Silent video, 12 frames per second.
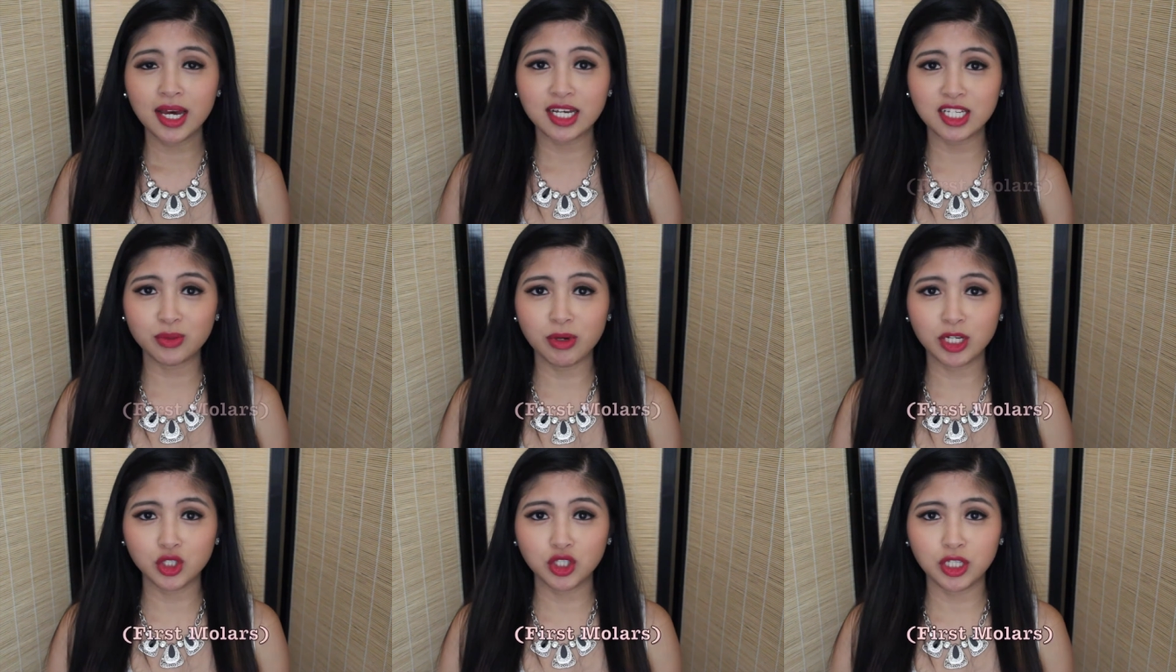
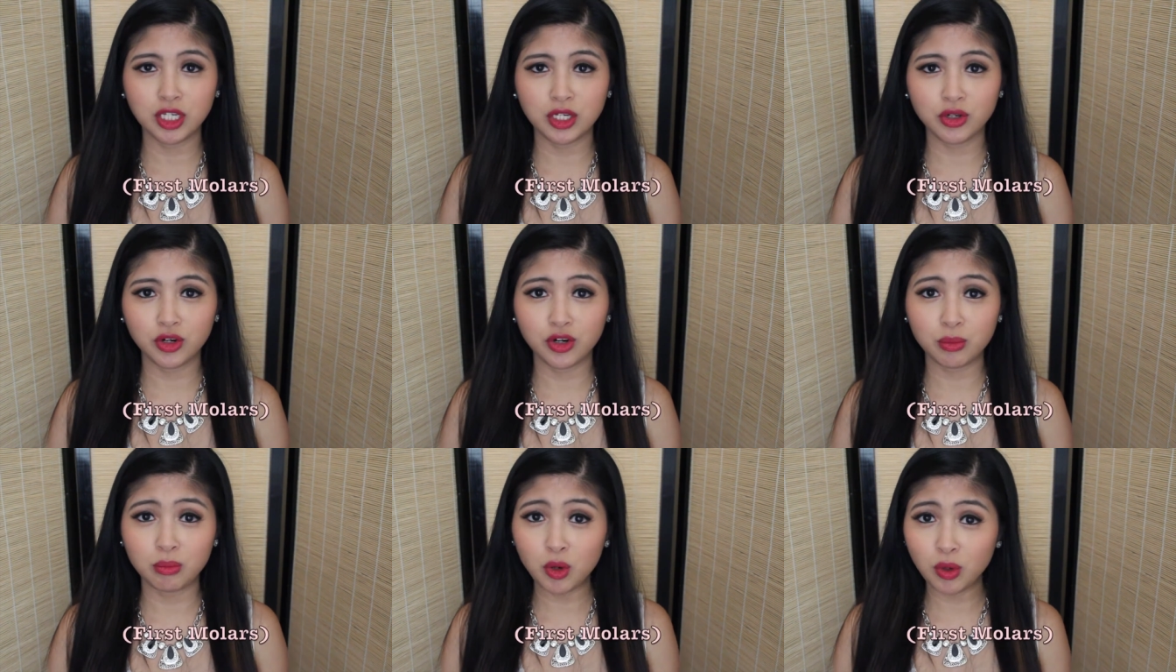especially
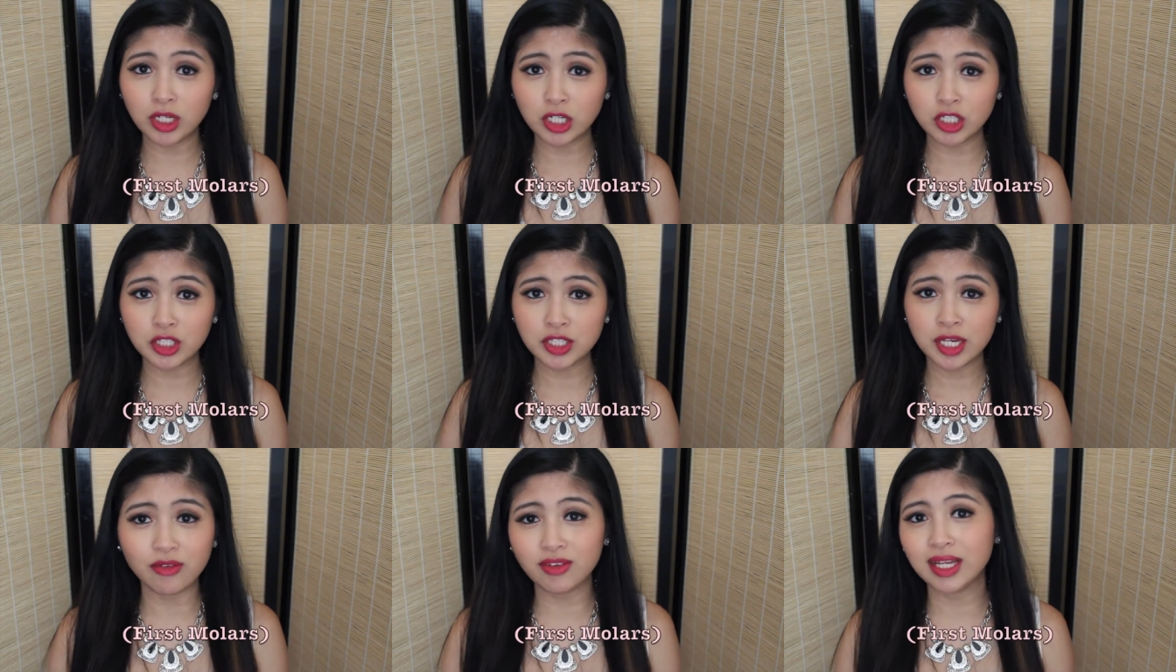her molars,
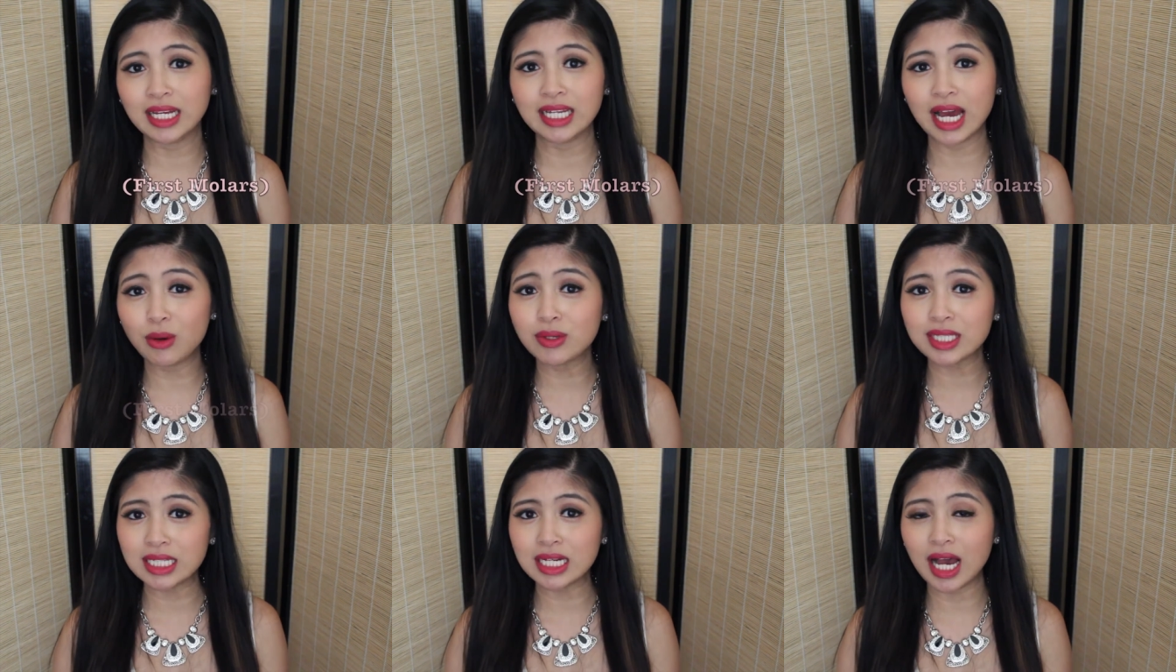I feel like now
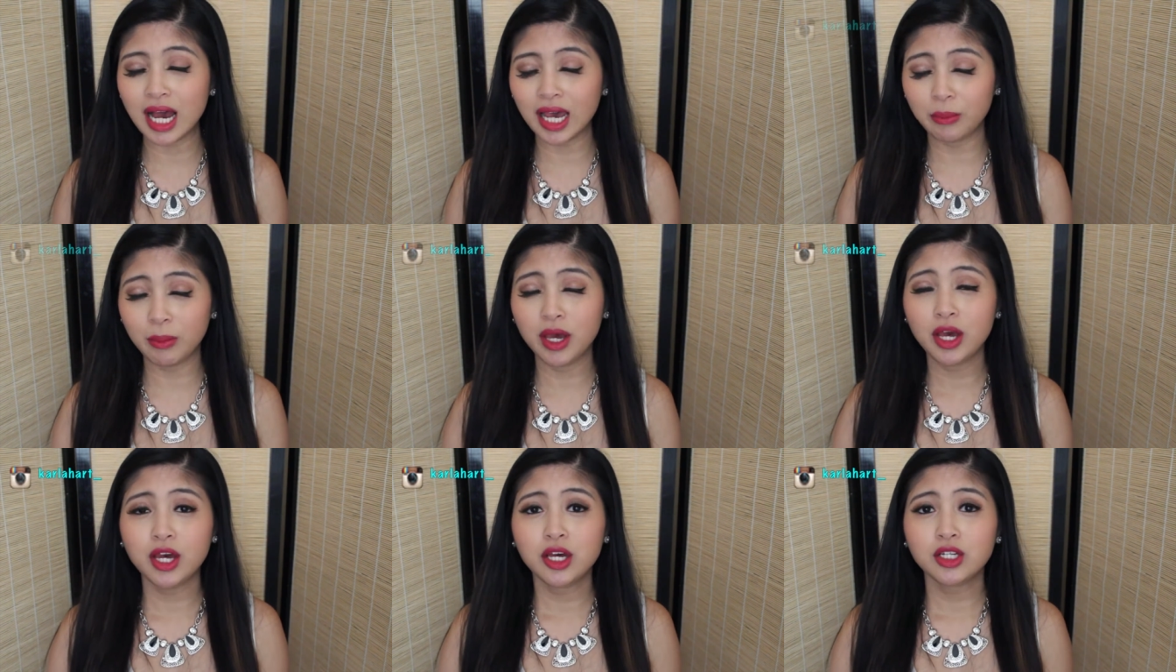is the time
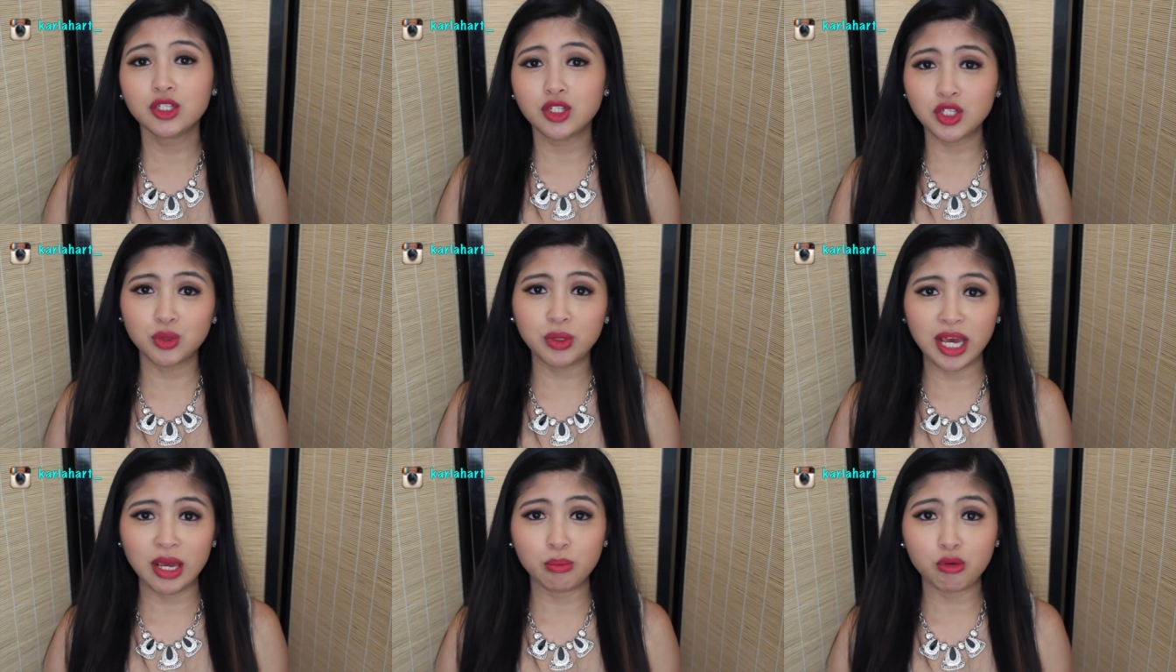to do
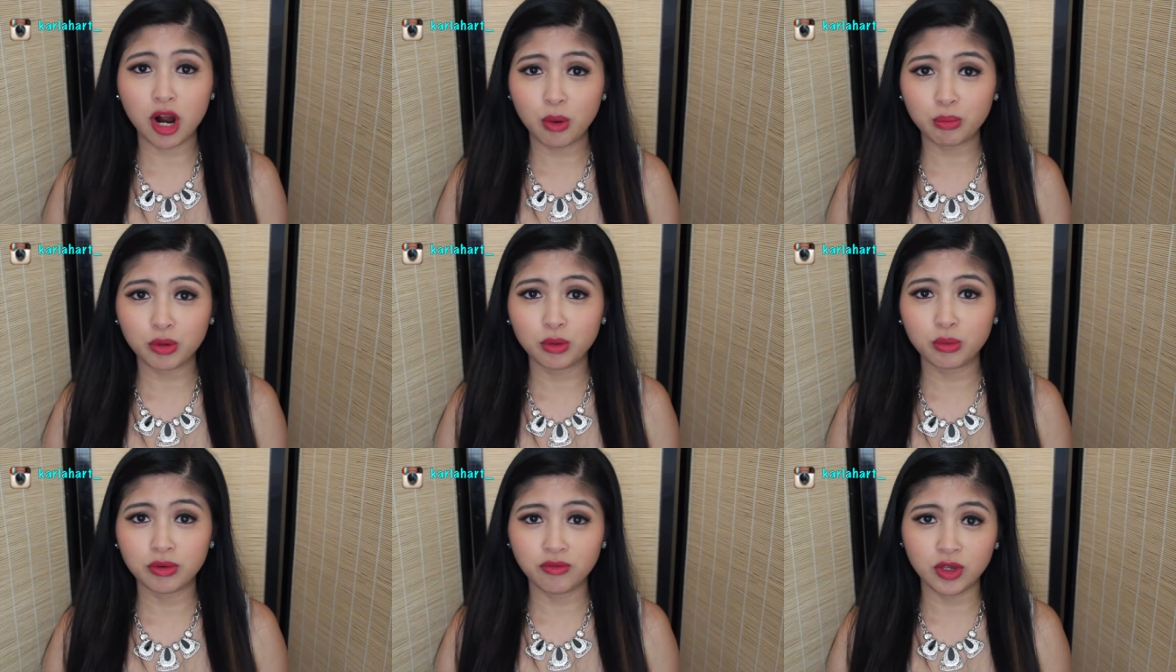a proper
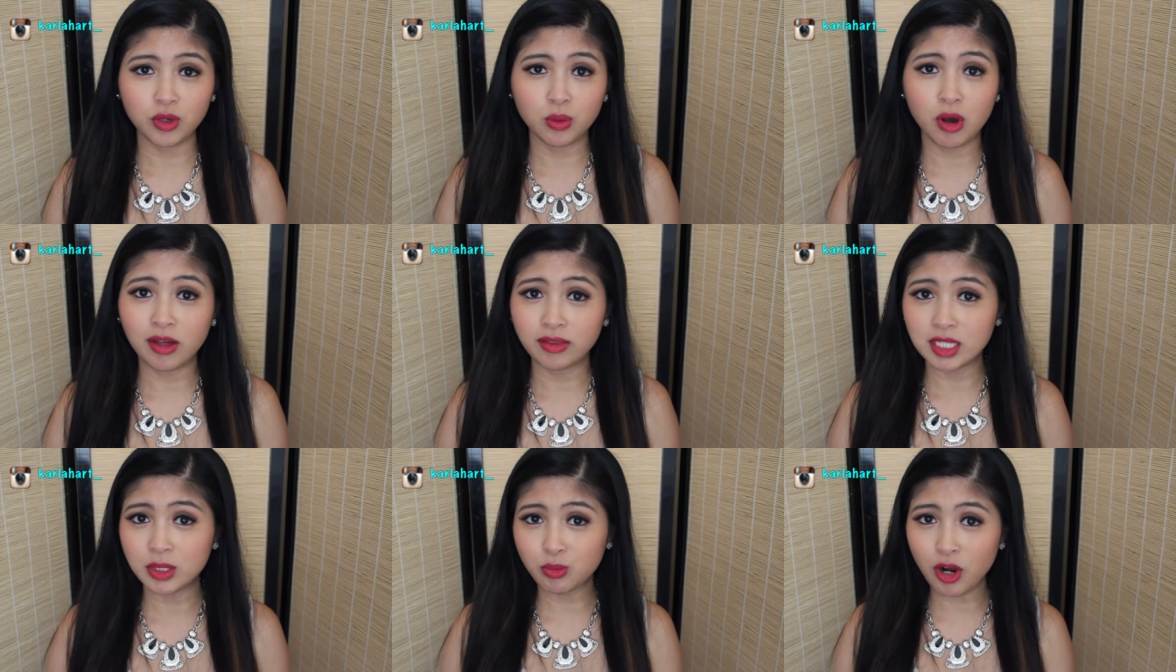review on
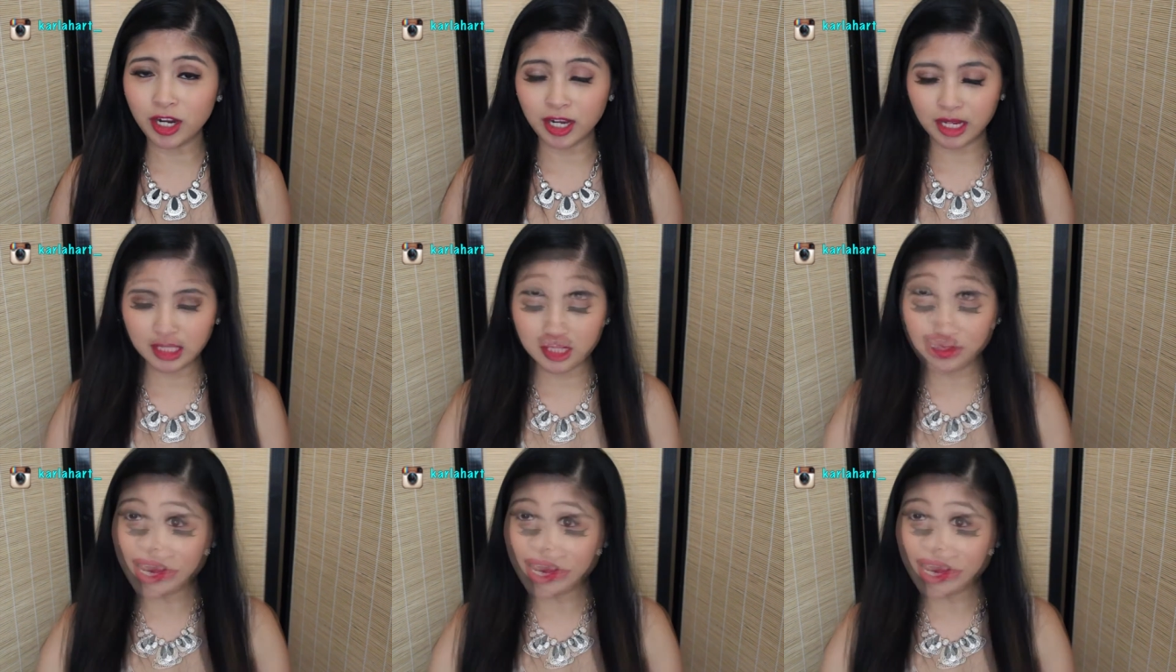this product.